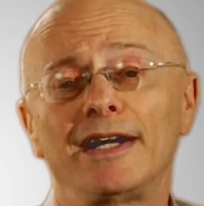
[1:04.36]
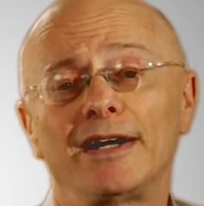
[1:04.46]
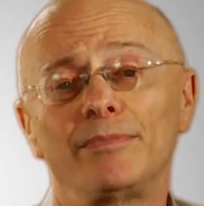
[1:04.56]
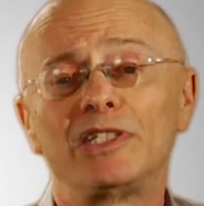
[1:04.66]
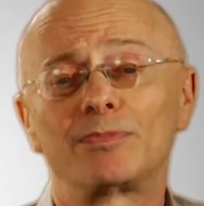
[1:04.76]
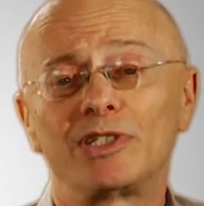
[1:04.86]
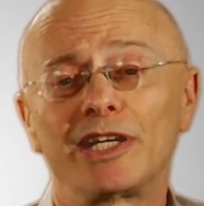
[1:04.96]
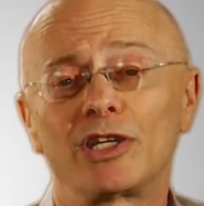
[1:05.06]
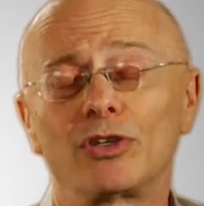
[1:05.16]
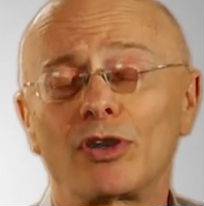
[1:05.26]
these
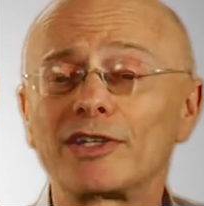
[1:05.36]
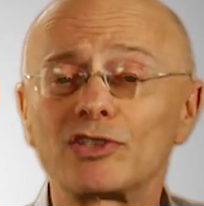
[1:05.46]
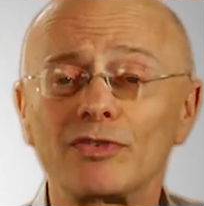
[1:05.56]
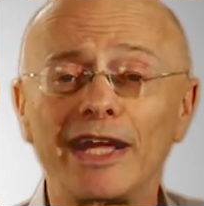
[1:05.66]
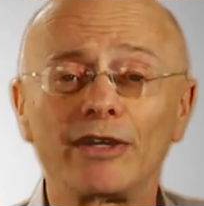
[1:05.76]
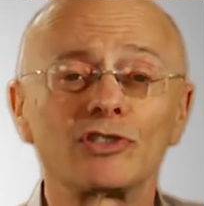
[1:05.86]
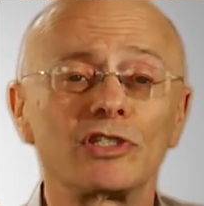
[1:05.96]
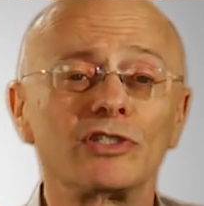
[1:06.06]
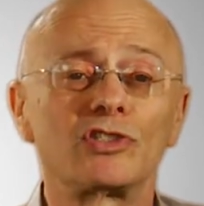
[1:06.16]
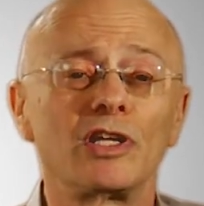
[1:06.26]
particular Oxford
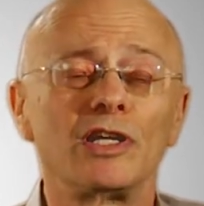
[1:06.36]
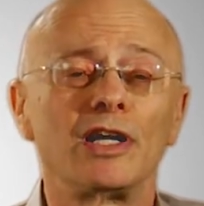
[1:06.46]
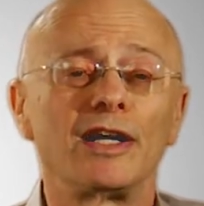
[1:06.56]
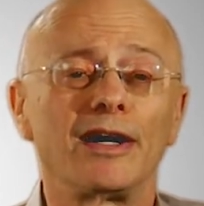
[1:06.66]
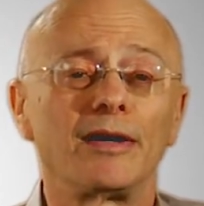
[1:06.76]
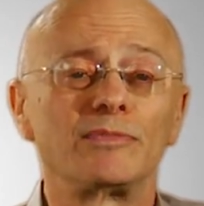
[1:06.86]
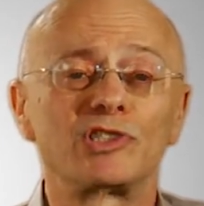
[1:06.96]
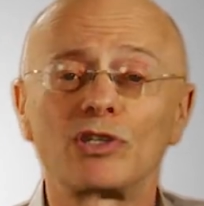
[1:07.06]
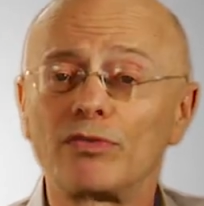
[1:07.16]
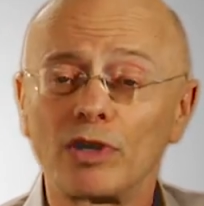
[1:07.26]
houses
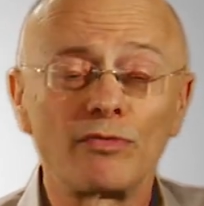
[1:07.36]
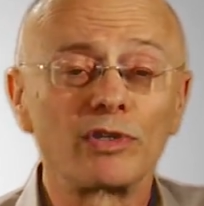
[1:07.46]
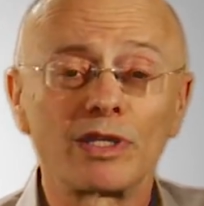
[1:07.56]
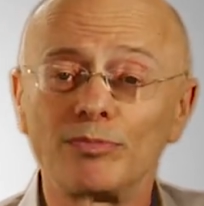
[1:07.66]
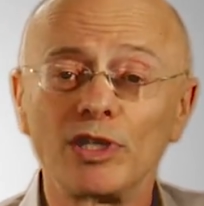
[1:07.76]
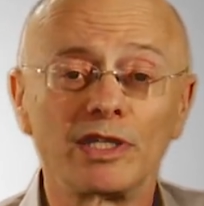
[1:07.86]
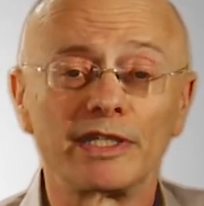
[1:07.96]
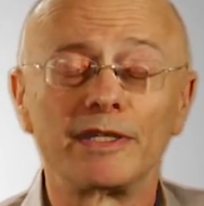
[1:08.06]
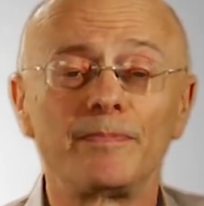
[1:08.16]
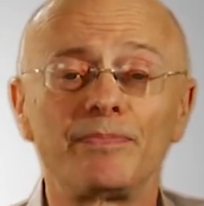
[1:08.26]
self-govern
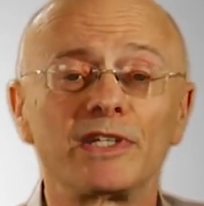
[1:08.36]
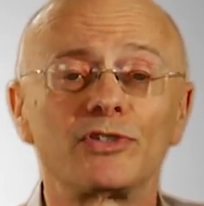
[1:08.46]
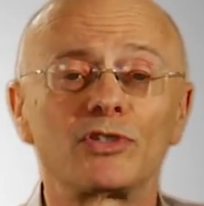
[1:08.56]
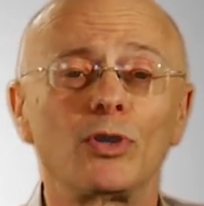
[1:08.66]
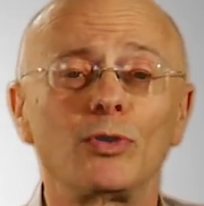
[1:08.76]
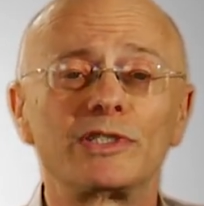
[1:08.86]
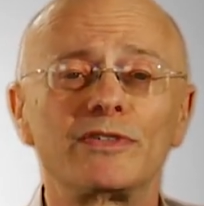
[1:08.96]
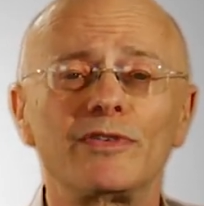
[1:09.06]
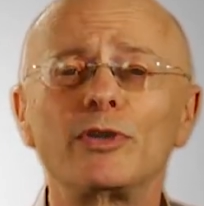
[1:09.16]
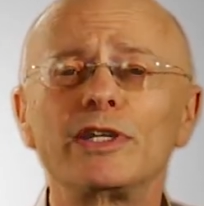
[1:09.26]
completely. So it's
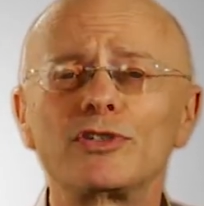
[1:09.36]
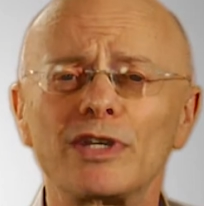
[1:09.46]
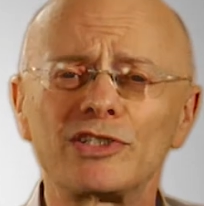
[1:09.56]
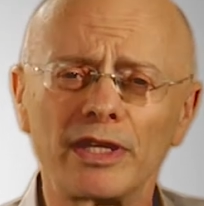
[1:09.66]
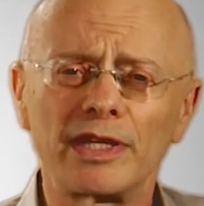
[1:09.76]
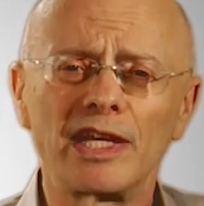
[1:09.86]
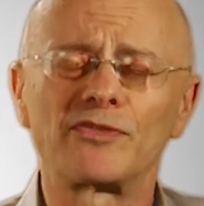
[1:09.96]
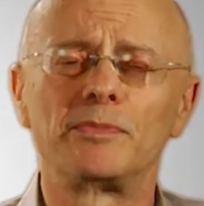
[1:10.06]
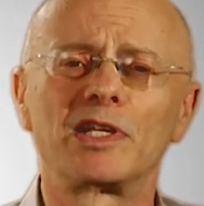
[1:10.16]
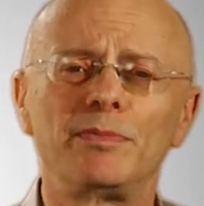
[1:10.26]
a very interesting thing
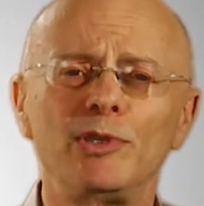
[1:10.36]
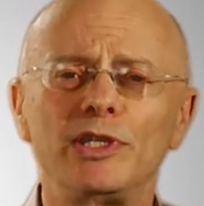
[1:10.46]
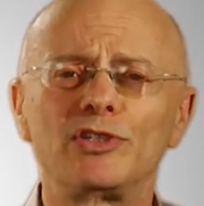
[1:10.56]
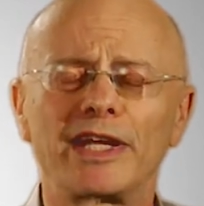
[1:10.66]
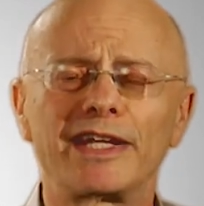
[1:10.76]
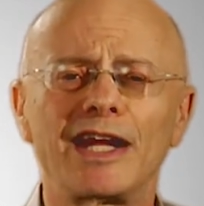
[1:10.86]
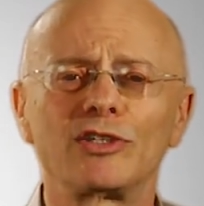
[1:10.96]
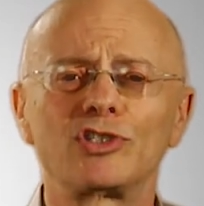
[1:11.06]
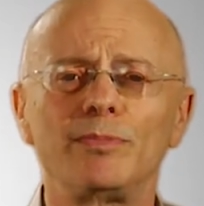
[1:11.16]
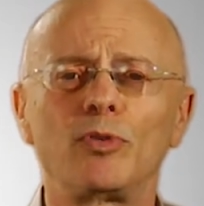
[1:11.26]
from a community
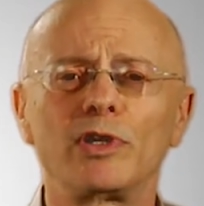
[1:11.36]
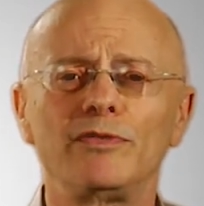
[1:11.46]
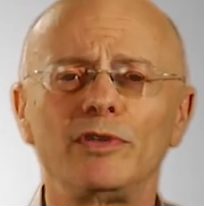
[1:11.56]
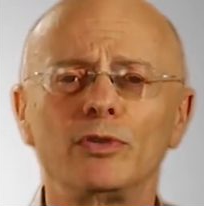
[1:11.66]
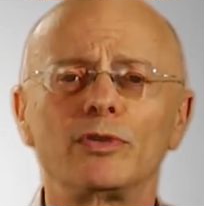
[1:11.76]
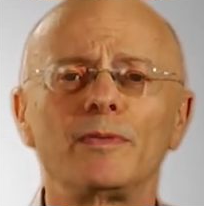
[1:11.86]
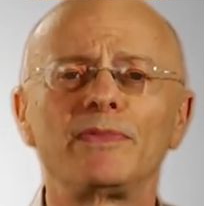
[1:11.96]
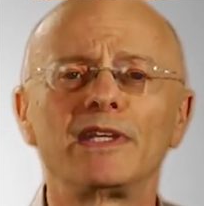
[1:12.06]
psychology point of view.